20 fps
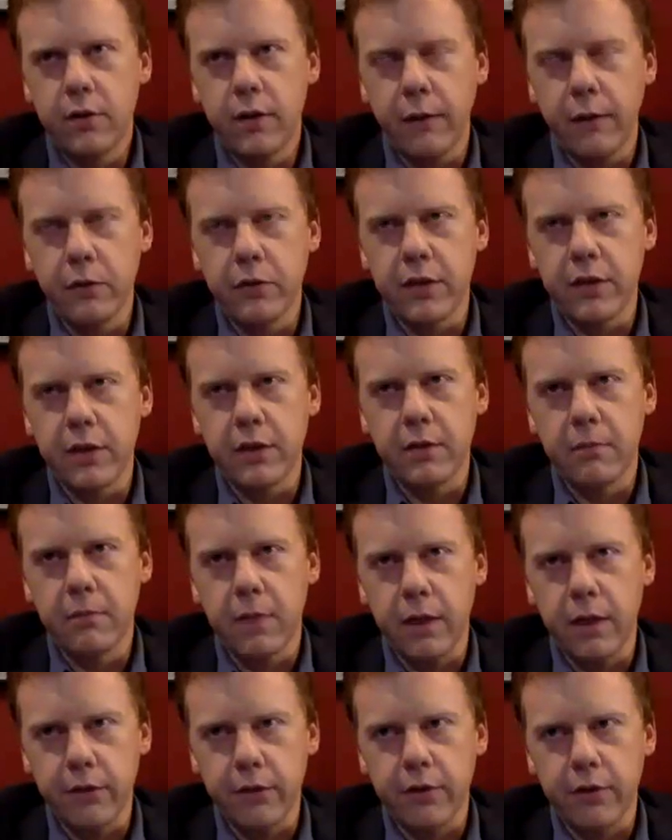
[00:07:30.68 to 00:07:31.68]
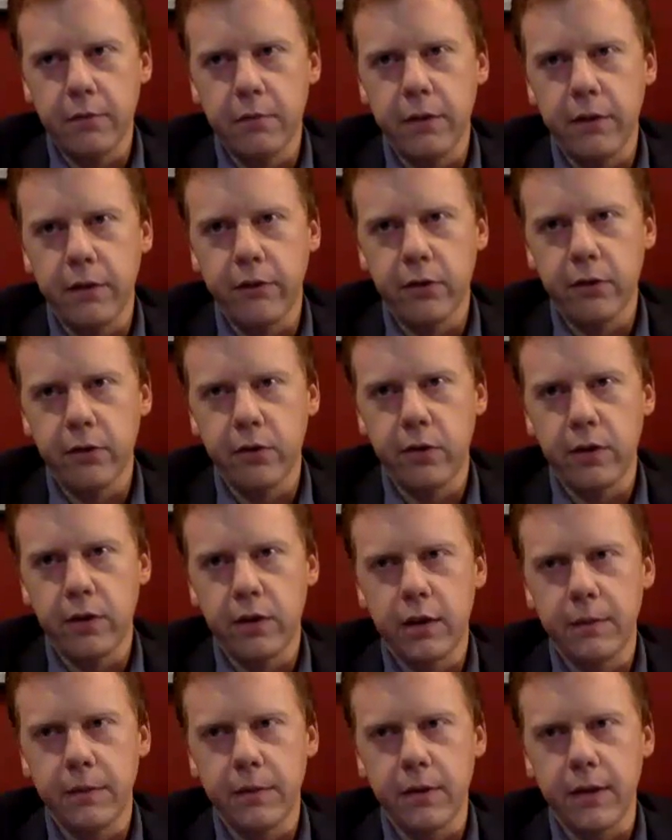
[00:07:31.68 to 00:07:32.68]
I would say demonstrably true
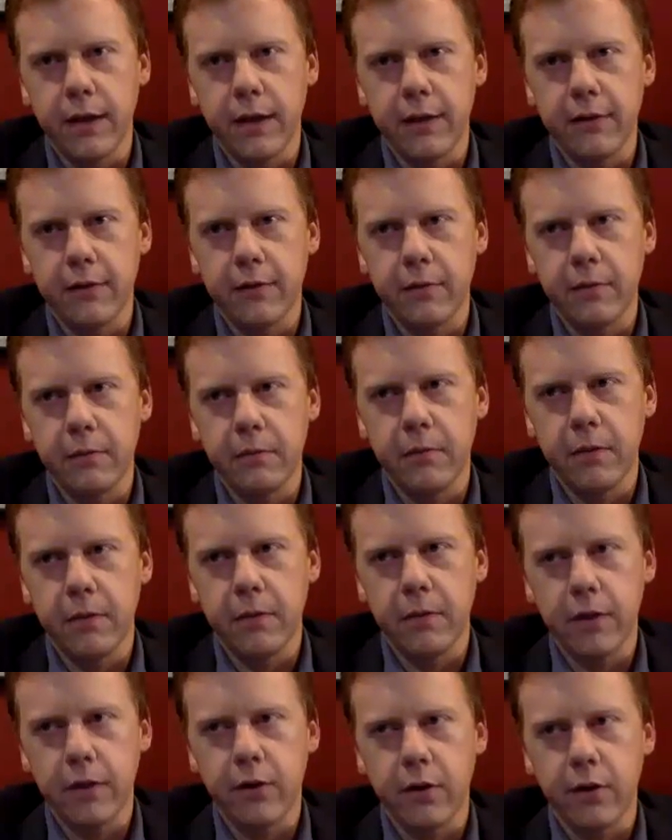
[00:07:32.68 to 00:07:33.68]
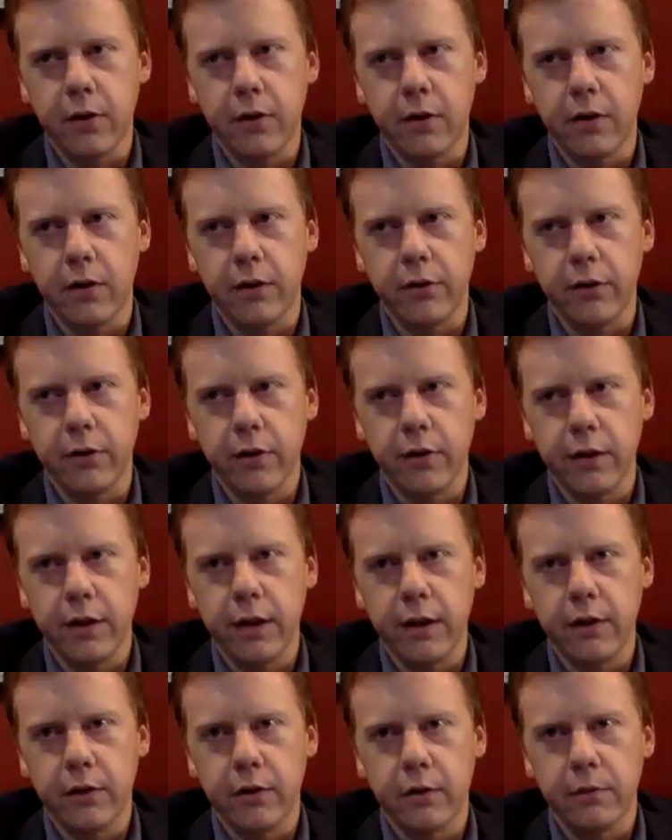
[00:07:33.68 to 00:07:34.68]
that Democrats have been much harder on
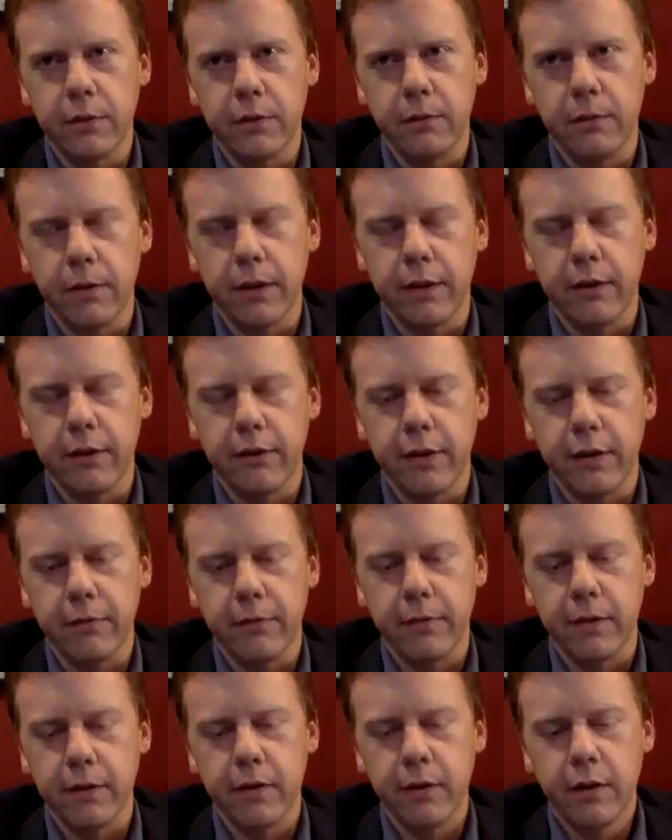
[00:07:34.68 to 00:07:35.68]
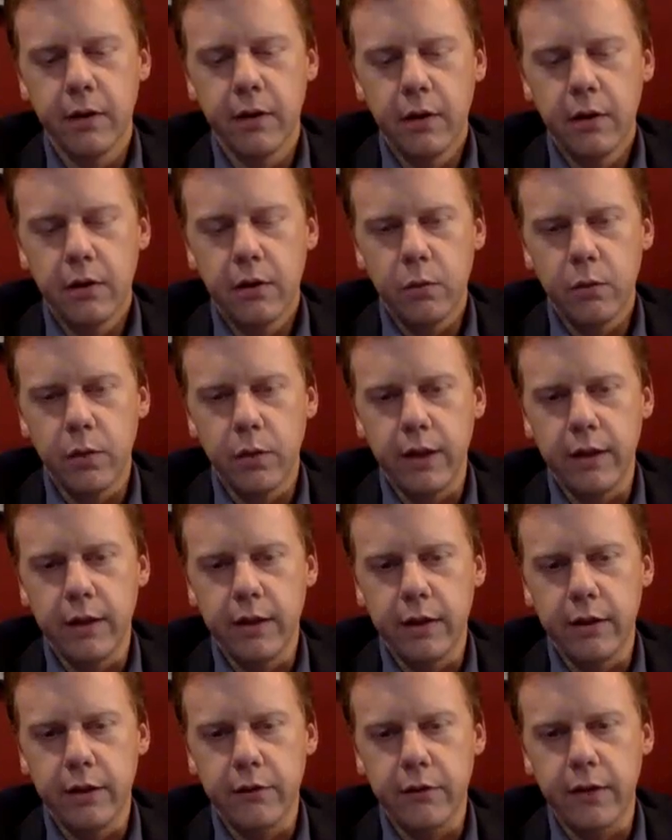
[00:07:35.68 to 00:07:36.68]
Turkey than Republicans have been. What do you
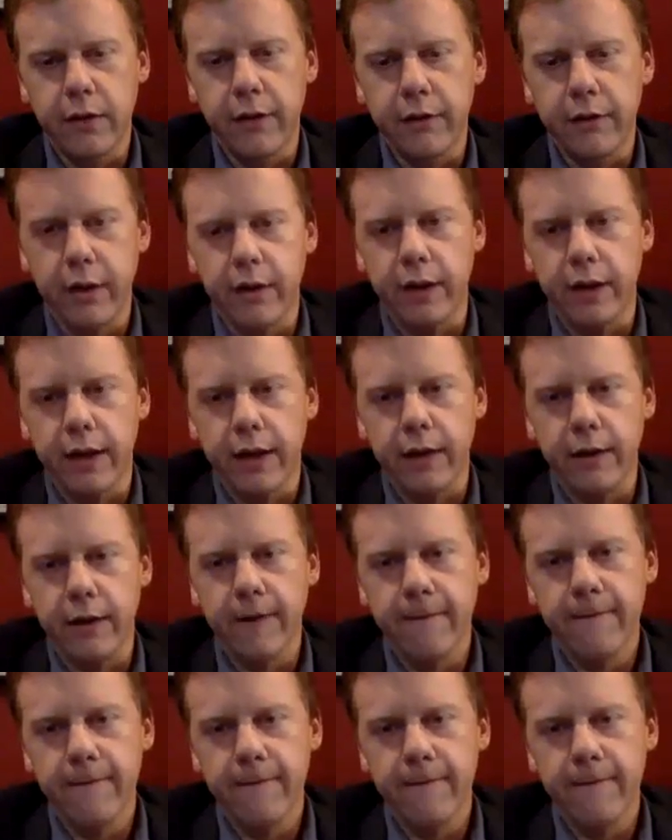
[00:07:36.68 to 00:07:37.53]
think's driving that?